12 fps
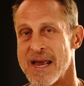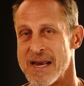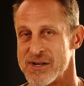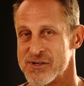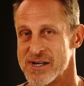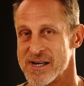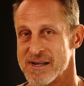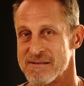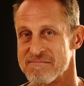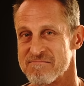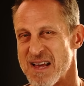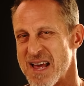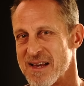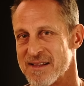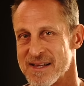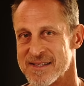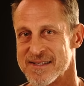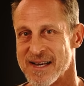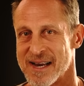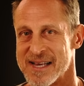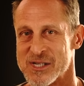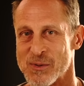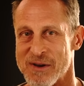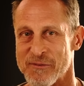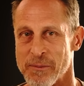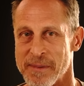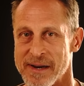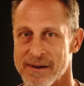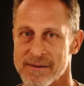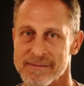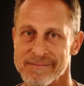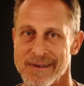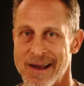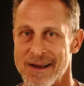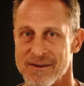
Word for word: aging, eh, that's decades away from me, or eh,